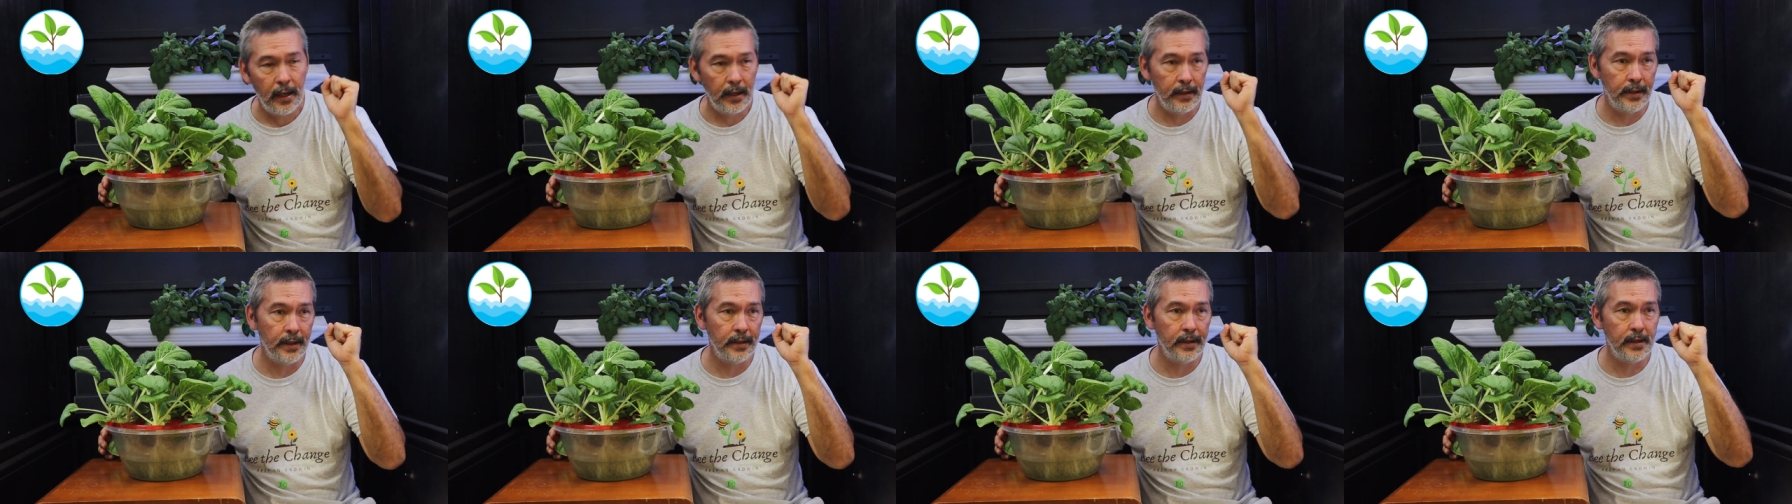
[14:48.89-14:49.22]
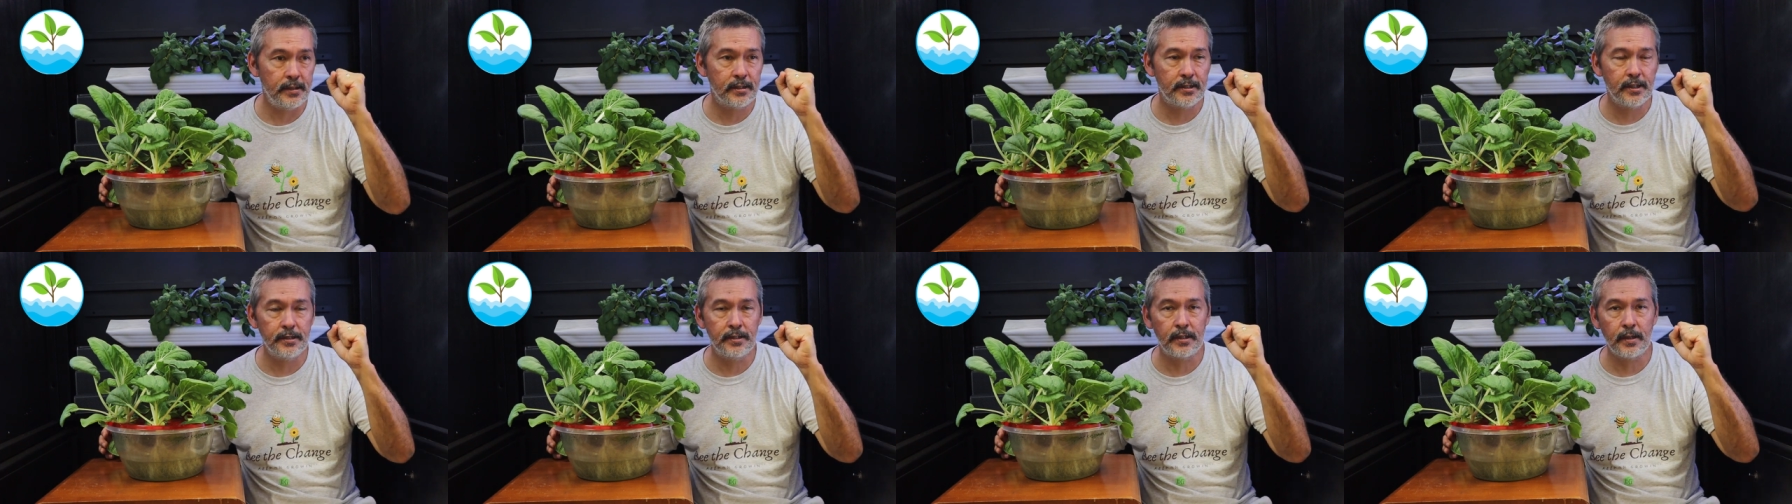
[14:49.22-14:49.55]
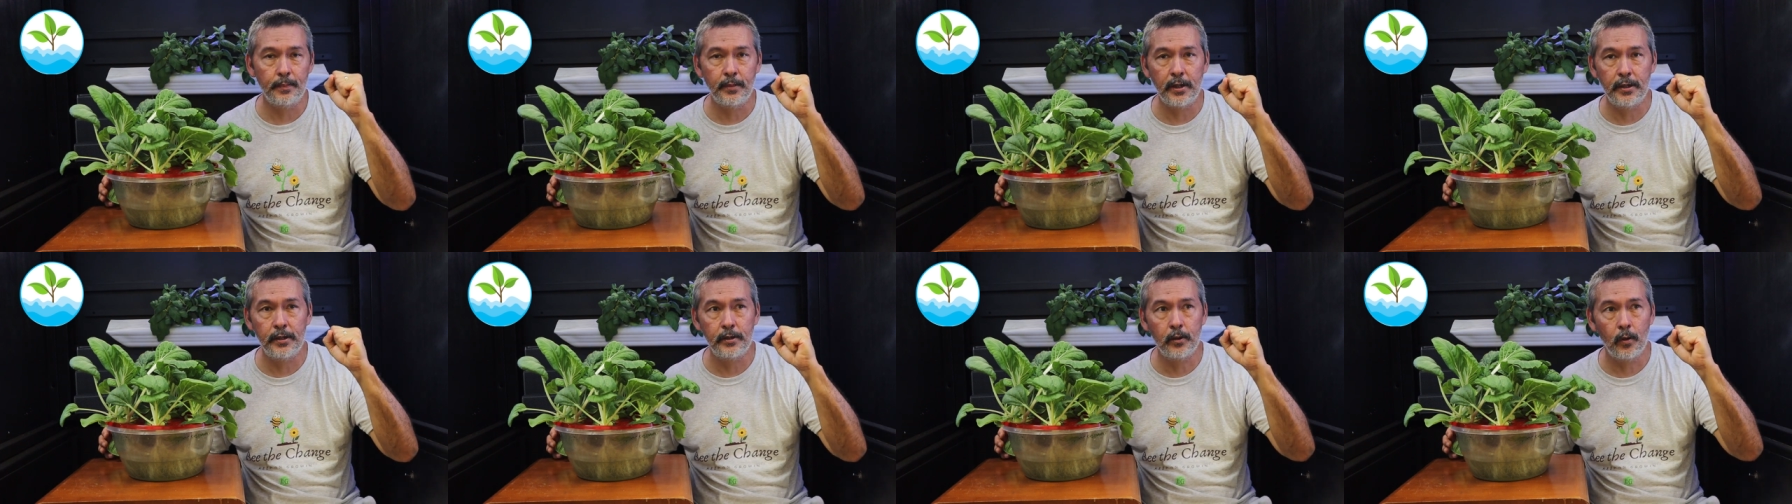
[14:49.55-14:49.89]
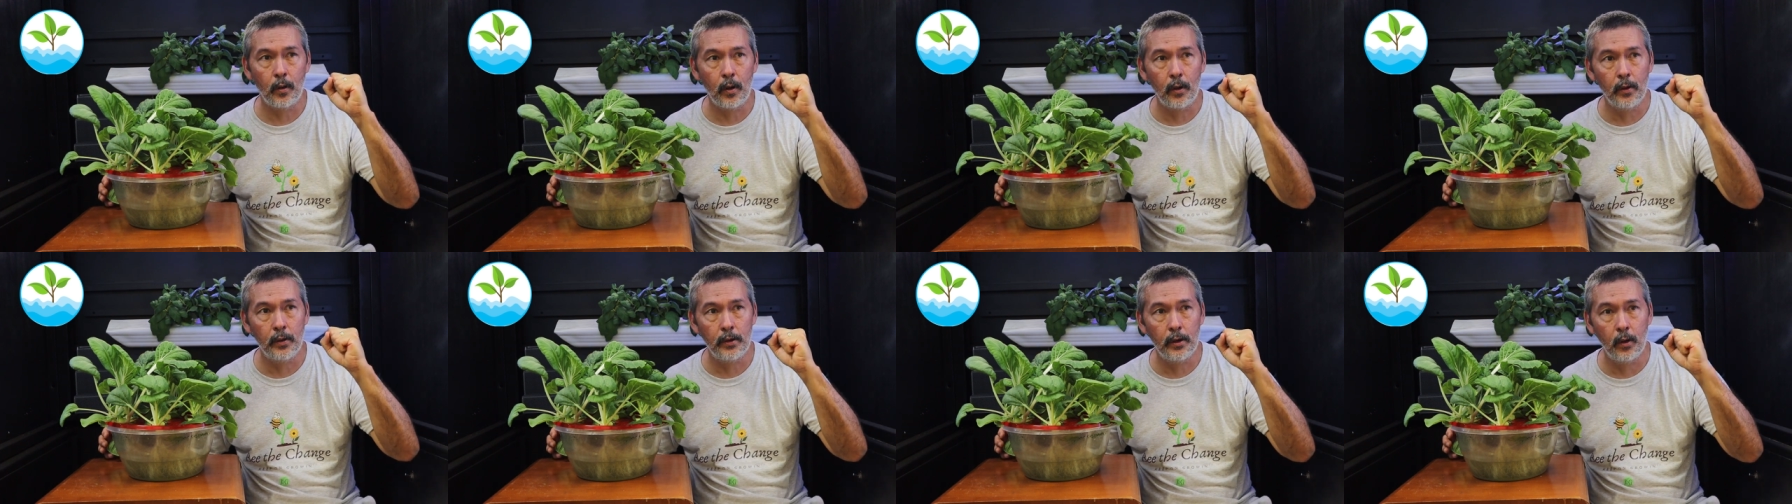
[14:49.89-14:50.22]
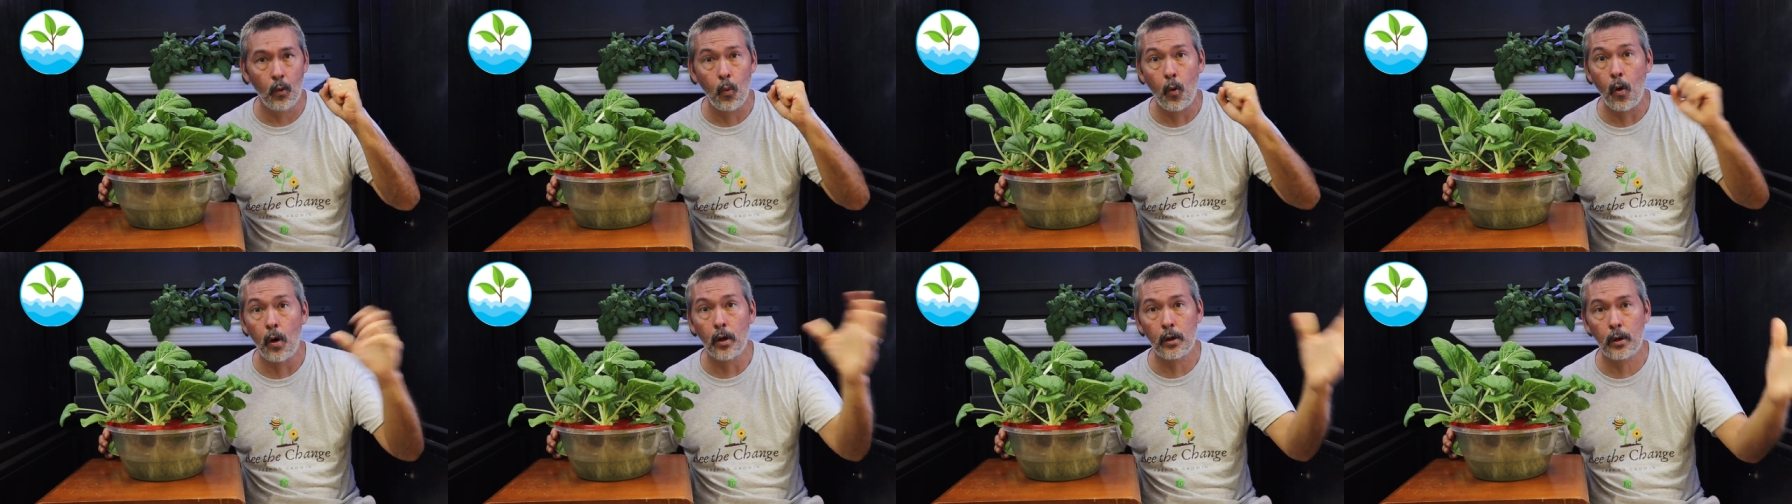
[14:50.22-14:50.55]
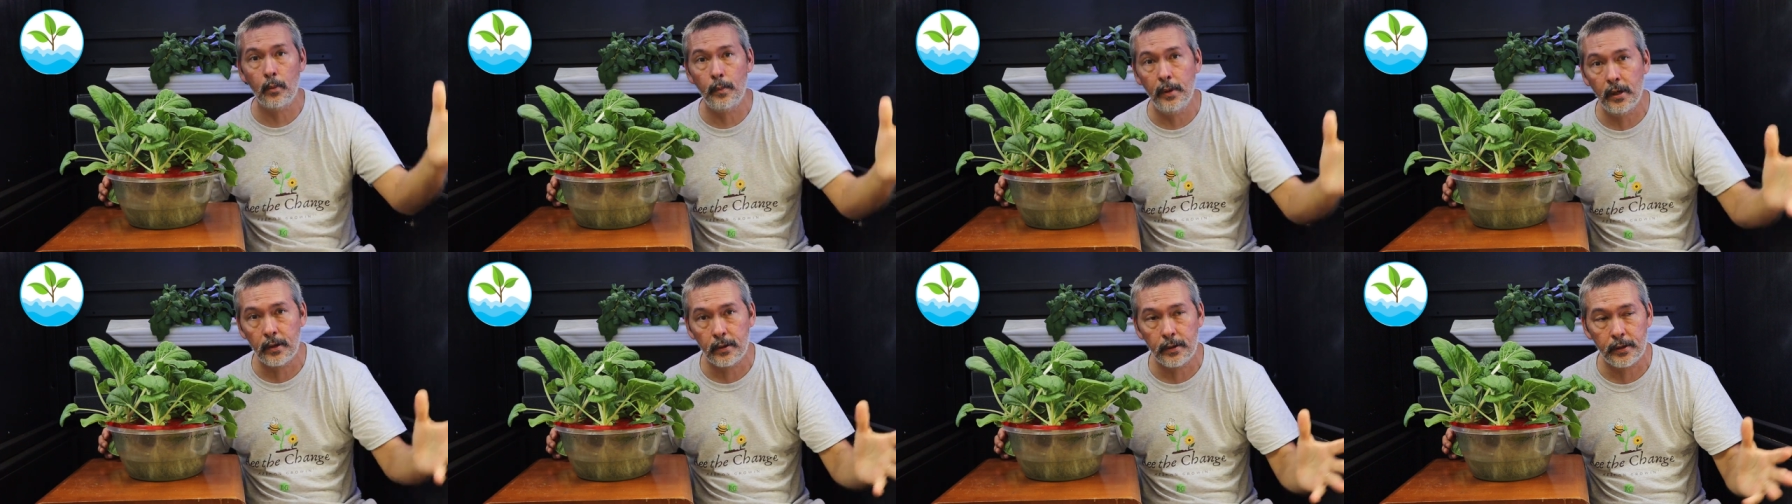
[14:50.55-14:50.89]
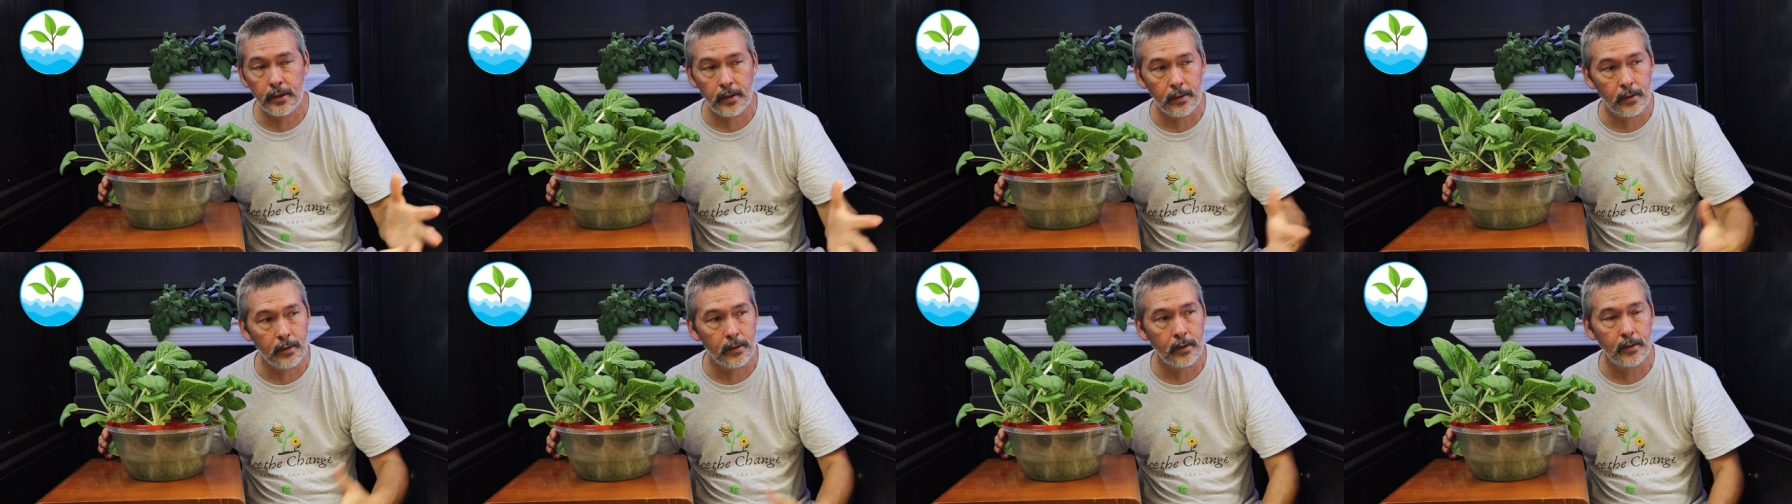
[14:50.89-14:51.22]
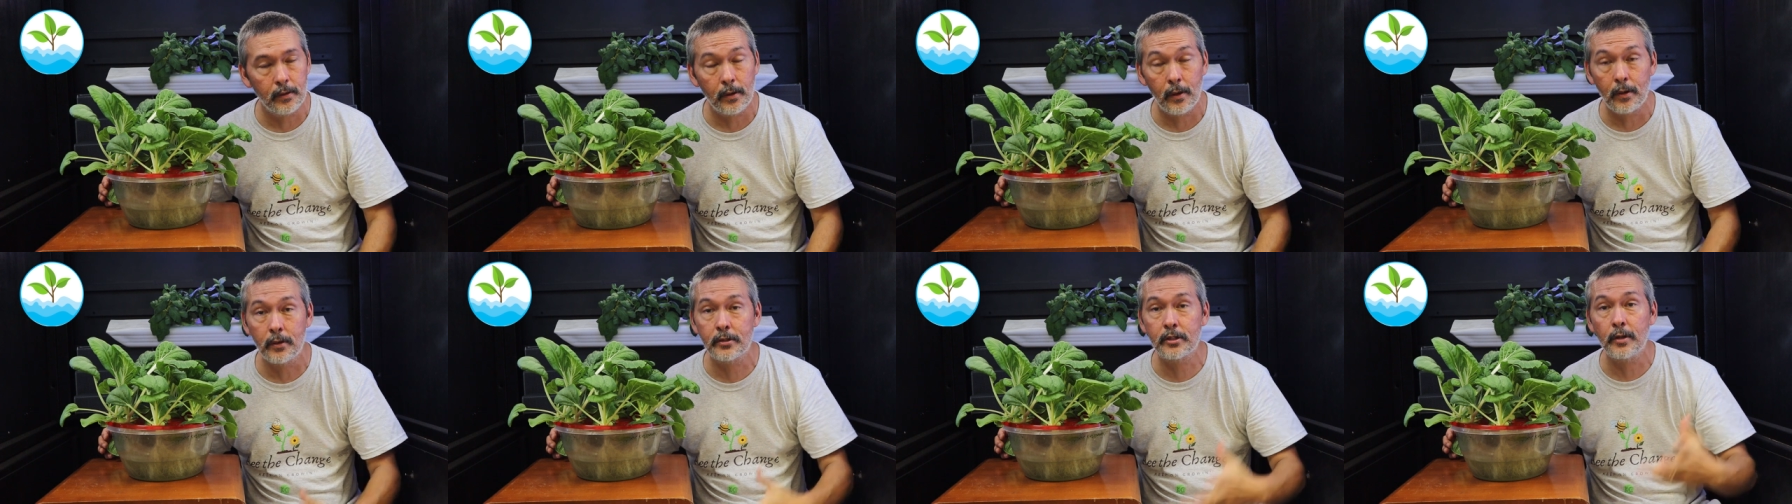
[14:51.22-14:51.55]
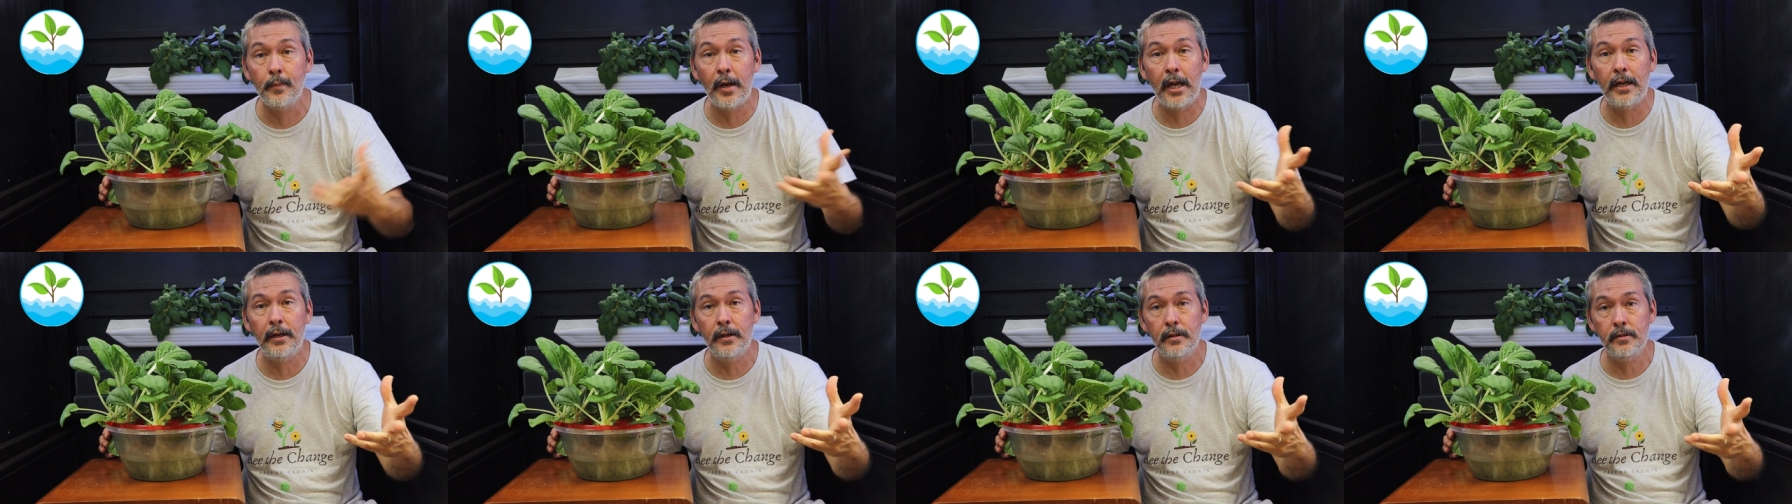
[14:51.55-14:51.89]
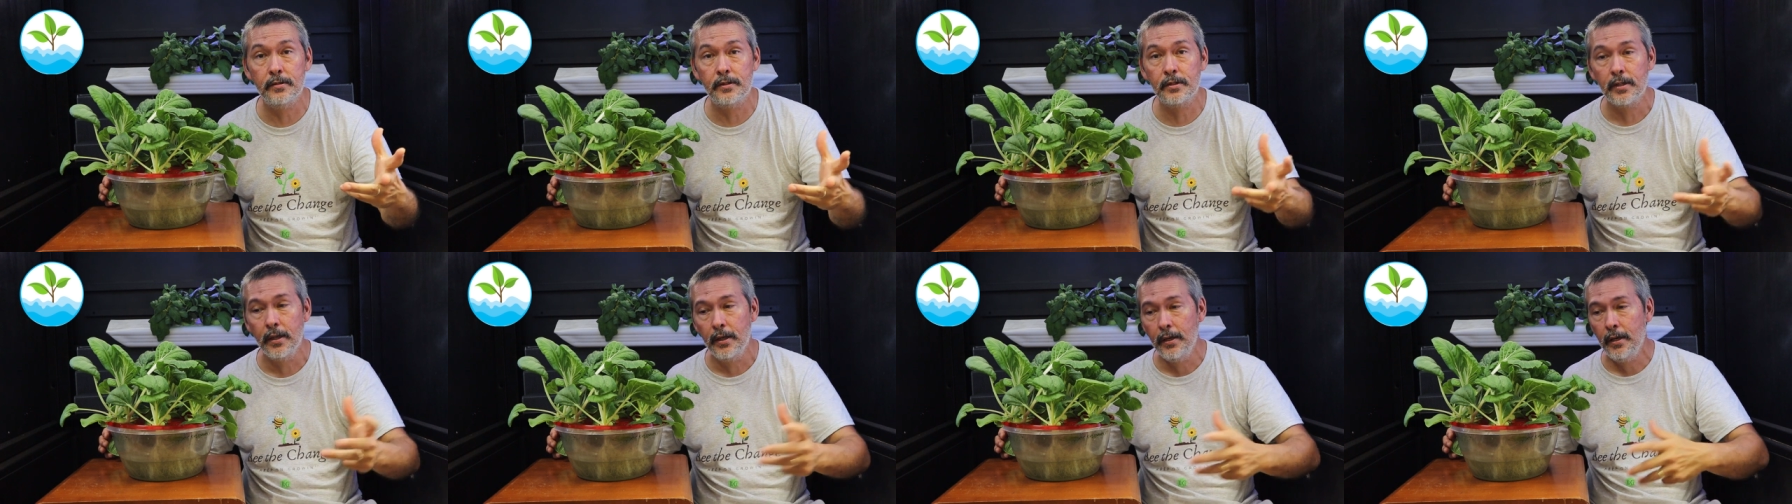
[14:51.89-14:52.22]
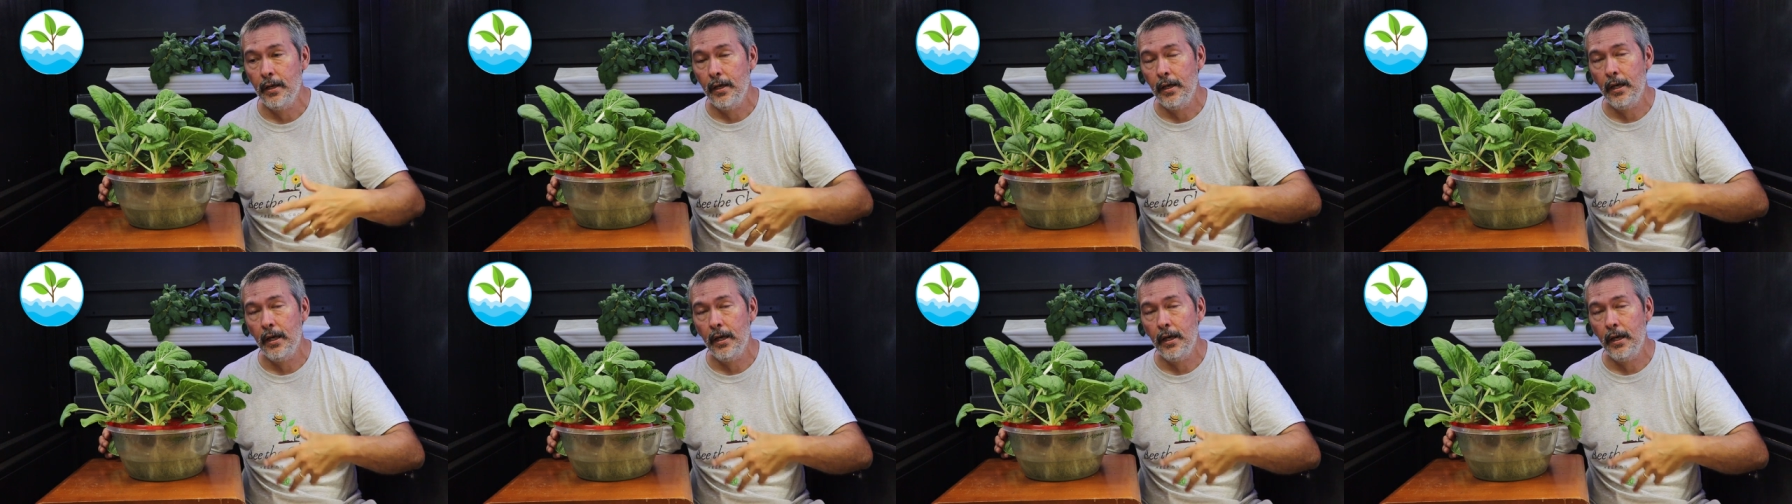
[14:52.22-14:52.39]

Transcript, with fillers: and then they see somebody growing a watermelon or, or tomatoes,